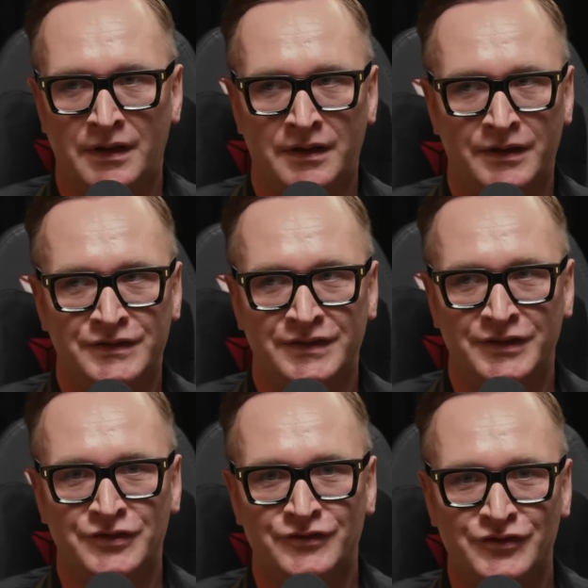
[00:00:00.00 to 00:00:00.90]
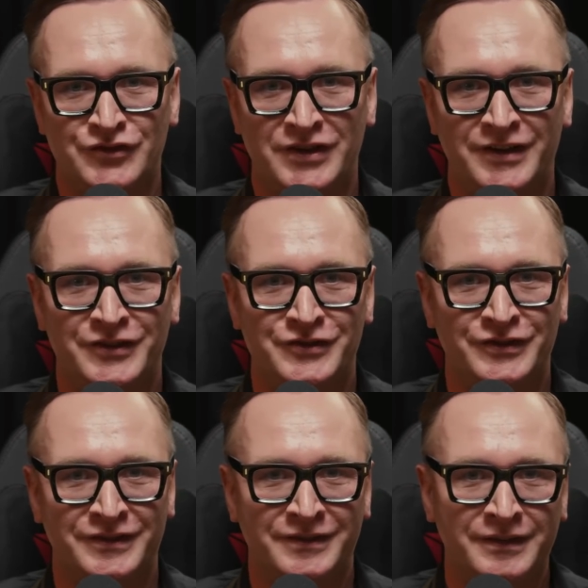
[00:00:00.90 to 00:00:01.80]
let's say,
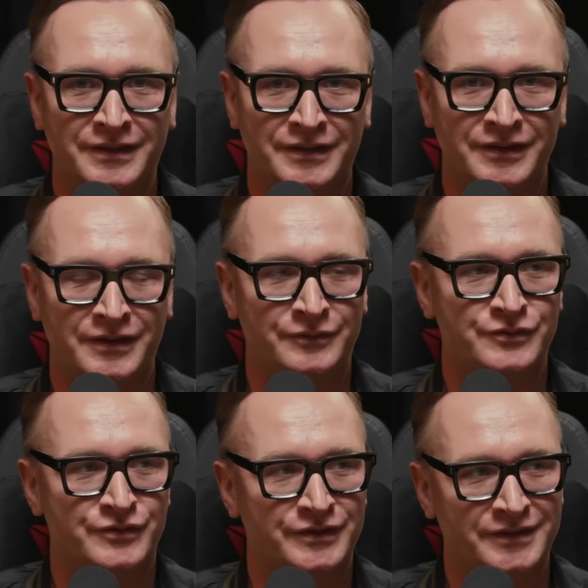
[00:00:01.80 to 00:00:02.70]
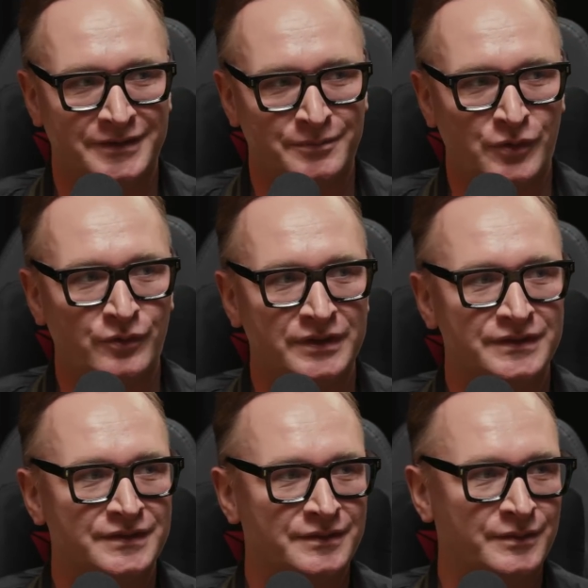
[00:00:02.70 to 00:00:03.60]
challenging country.
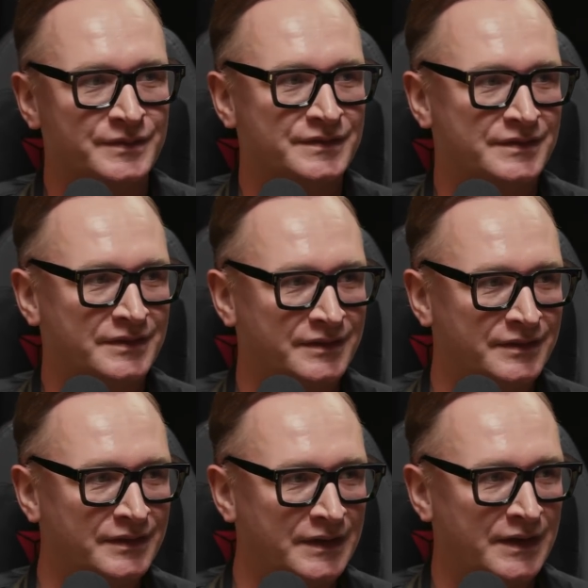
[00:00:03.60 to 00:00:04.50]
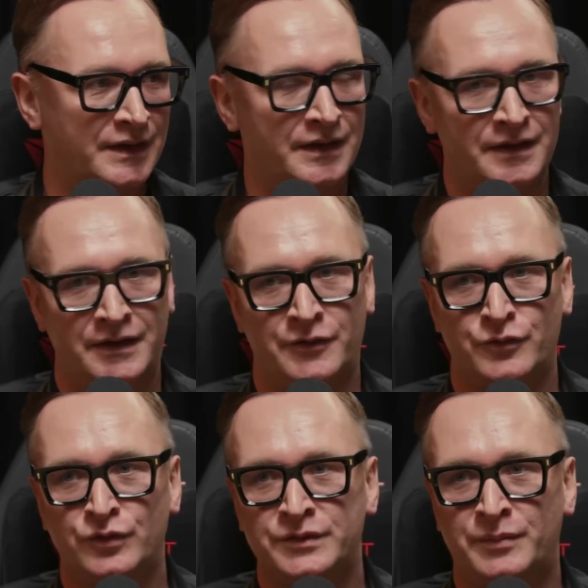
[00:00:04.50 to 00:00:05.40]
Poland was
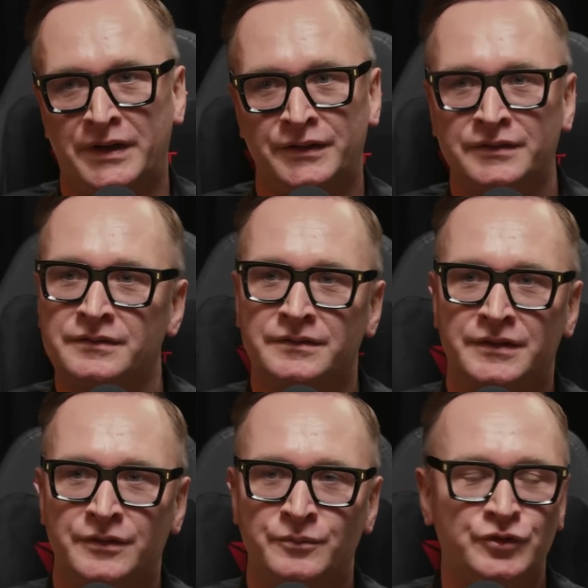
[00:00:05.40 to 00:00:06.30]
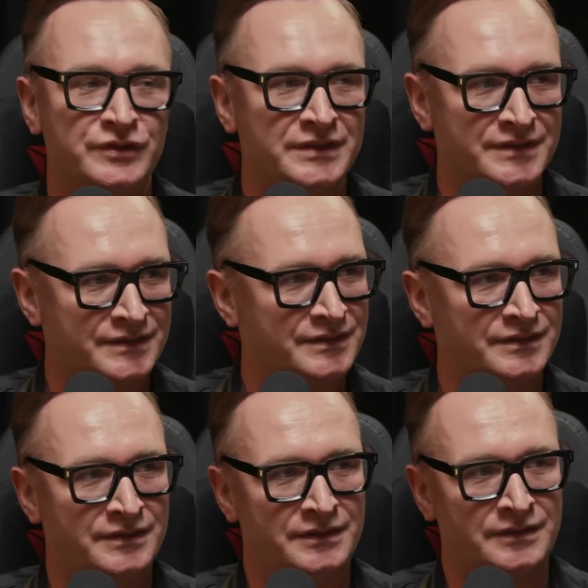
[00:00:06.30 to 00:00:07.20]
ruled by the communists
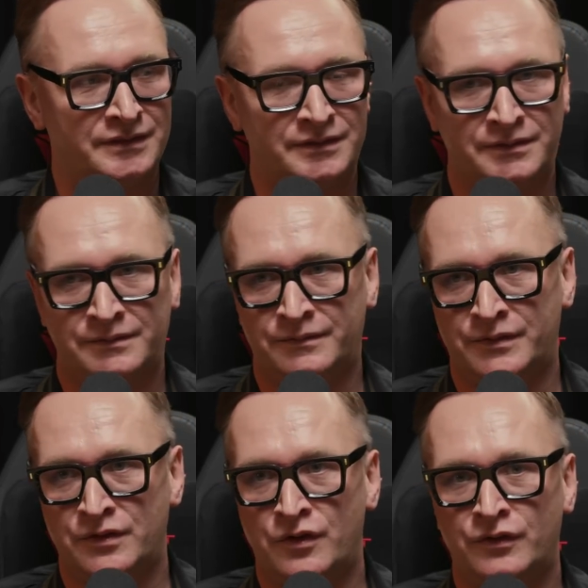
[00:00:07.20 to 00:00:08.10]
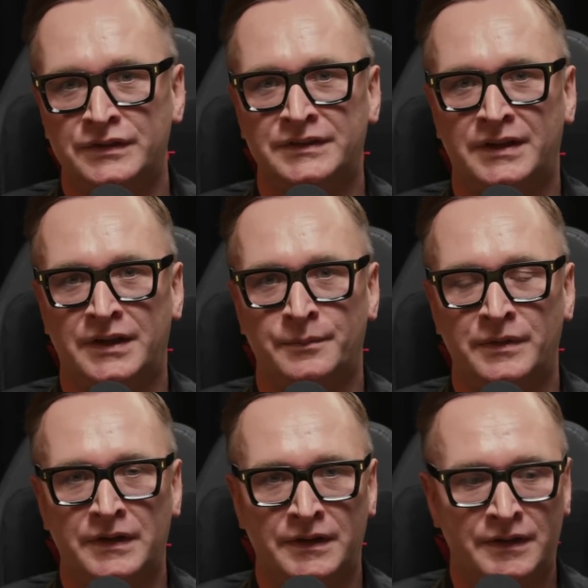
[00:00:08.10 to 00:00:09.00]
for a long time,
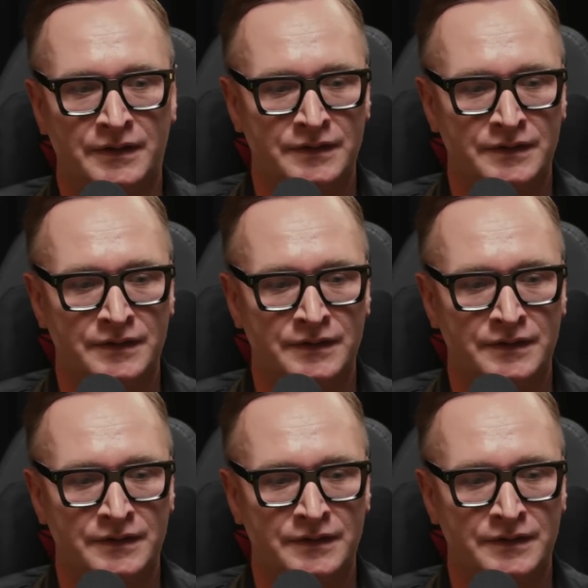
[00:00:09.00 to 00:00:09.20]
and